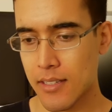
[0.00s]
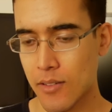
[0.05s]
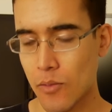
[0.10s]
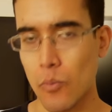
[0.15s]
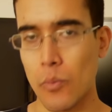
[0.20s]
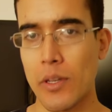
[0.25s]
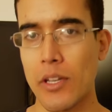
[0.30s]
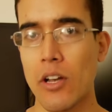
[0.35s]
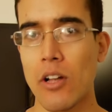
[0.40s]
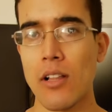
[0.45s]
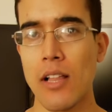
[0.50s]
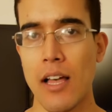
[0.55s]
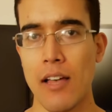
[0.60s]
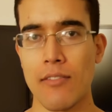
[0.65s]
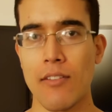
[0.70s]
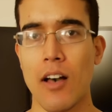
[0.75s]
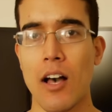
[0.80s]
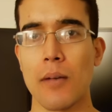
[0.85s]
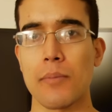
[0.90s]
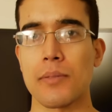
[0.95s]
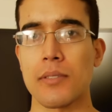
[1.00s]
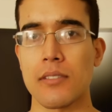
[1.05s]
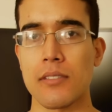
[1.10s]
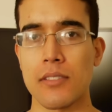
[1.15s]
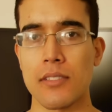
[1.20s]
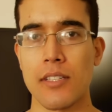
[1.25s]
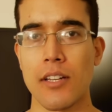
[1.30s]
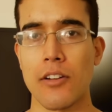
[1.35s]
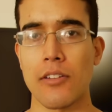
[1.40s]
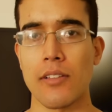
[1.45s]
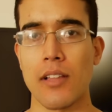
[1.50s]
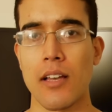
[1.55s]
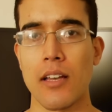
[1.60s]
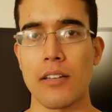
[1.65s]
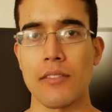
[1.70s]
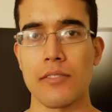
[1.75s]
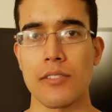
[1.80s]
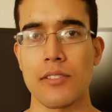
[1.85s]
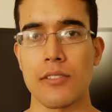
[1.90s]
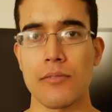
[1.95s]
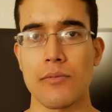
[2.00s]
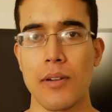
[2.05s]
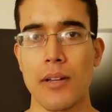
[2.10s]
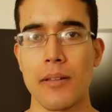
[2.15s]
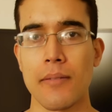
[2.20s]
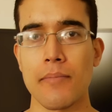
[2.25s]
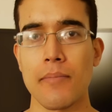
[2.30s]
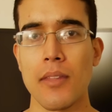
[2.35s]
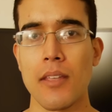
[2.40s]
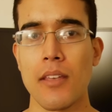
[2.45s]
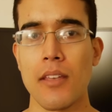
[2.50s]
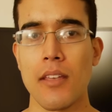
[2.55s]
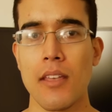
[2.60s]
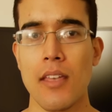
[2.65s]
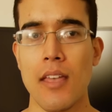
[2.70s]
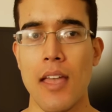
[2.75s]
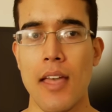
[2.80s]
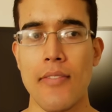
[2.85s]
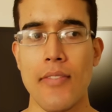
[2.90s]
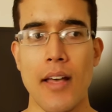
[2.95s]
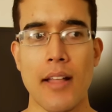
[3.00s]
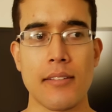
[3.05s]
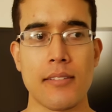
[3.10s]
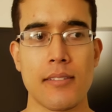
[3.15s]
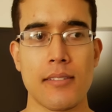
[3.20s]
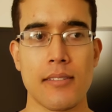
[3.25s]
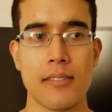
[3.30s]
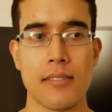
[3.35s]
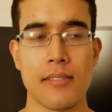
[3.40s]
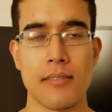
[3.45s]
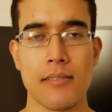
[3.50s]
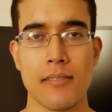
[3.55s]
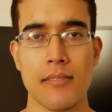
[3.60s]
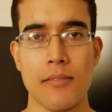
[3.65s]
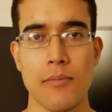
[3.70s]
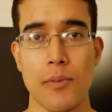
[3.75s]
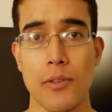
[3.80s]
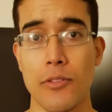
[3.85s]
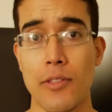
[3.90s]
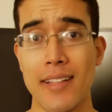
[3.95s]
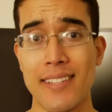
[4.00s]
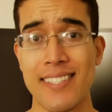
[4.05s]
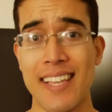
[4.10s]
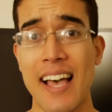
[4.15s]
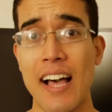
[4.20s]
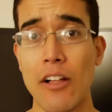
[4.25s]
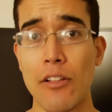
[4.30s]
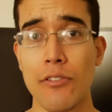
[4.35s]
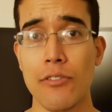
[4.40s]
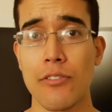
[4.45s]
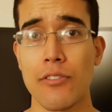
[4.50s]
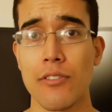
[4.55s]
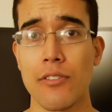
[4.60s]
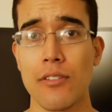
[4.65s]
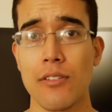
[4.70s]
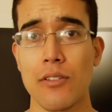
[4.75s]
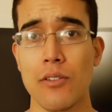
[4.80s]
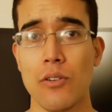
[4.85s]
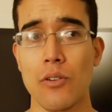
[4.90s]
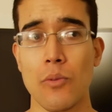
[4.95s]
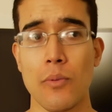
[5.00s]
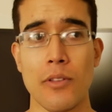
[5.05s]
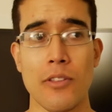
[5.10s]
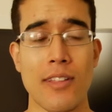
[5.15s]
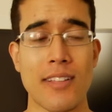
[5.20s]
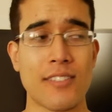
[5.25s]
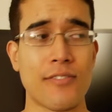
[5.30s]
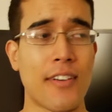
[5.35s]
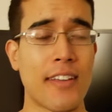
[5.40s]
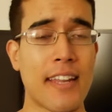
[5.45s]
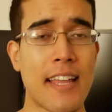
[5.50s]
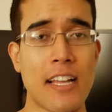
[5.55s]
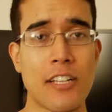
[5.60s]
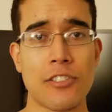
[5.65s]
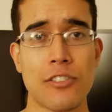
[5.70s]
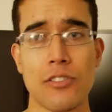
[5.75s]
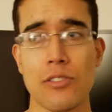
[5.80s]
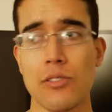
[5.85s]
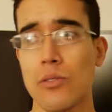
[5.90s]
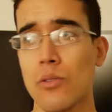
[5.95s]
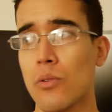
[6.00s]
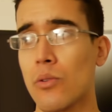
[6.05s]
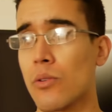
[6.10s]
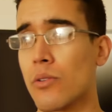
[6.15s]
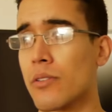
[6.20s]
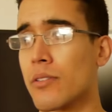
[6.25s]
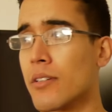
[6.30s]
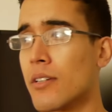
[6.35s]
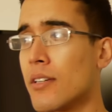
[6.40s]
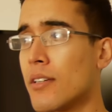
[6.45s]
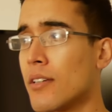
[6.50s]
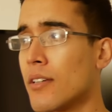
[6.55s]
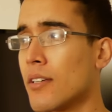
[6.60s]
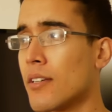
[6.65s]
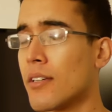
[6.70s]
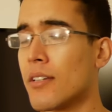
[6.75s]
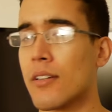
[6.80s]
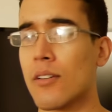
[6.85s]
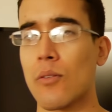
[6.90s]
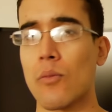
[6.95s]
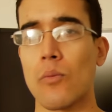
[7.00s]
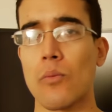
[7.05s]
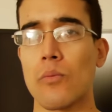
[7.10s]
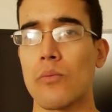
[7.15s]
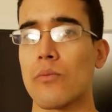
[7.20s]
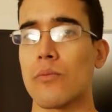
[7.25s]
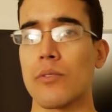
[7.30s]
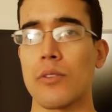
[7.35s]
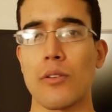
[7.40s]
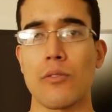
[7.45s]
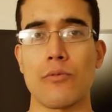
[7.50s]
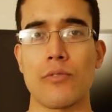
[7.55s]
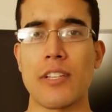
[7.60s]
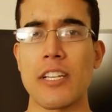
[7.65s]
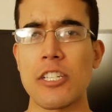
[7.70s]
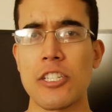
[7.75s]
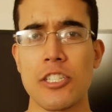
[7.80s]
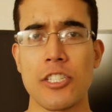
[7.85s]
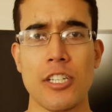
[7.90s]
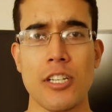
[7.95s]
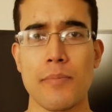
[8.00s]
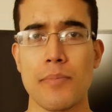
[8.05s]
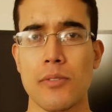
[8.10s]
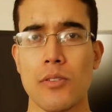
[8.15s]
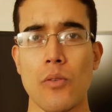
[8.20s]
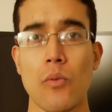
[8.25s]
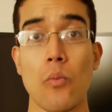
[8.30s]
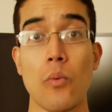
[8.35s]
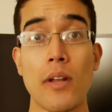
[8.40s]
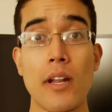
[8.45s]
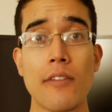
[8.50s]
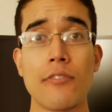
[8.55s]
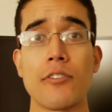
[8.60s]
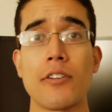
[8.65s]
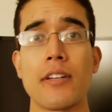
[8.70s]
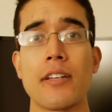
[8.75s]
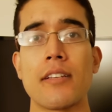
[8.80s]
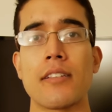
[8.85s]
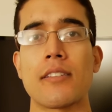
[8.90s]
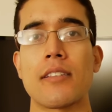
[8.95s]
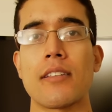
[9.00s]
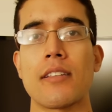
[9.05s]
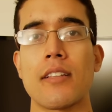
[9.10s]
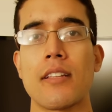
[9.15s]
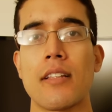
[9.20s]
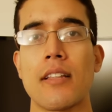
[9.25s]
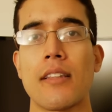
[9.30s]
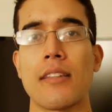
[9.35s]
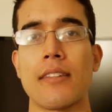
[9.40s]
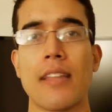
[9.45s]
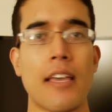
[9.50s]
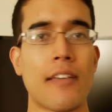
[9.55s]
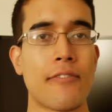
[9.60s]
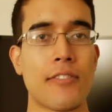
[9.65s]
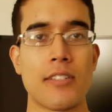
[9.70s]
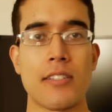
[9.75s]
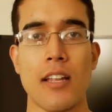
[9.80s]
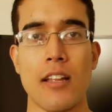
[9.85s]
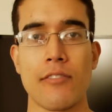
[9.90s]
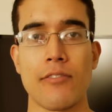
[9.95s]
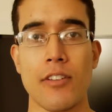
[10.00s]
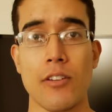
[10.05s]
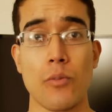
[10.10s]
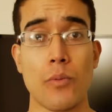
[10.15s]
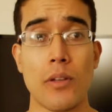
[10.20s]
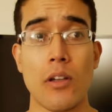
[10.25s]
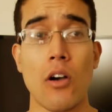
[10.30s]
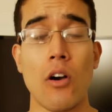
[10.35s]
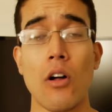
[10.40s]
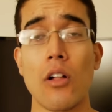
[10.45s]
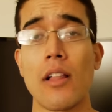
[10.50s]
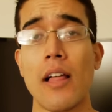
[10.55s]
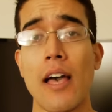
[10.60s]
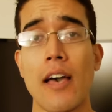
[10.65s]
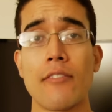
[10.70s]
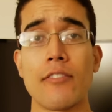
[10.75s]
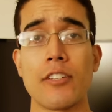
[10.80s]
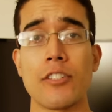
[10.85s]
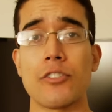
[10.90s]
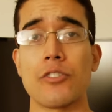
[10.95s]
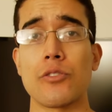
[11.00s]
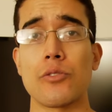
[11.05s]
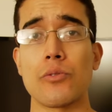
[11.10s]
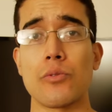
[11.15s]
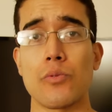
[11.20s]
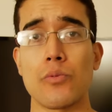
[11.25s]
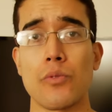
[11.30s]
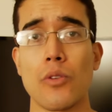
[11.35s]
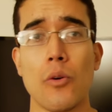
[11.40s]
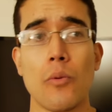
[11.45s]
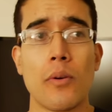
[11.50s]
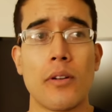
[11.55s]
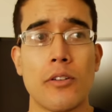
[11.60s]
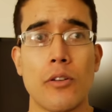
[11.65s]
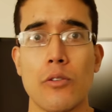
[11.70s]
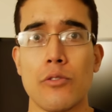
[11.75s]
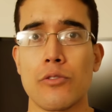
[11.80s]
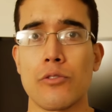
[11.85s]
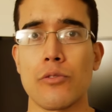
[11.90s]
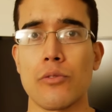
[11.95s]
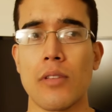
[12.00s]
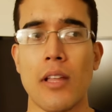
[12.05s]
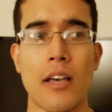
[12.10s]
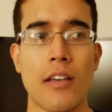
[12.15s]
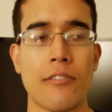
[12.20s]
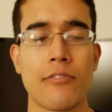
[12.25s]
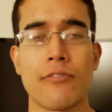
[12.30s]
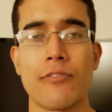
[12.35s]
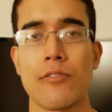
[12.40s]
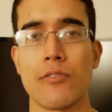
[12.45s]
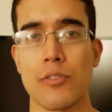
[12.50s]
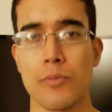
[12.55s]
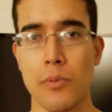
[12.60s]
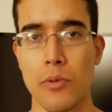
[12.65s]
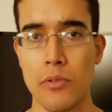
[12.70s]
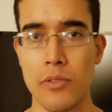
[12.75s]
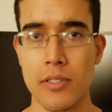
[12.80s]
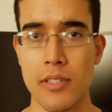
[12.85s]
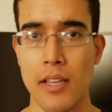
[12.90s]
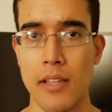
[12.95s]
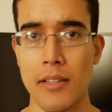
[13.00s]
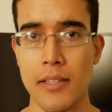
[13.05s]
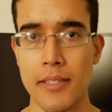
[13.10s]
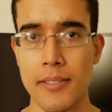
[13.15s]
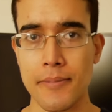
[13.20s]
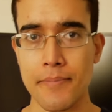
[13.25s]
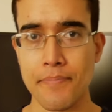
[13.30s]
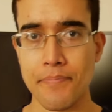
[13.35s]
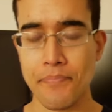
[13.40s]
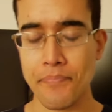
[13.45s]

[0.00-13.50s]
we all have obstacles in our lives, right? And that's, whether that's health, or whether that's financial, or relationships, whatever it is, life is not fair. We all have issues. No one goes through life smooth sailing.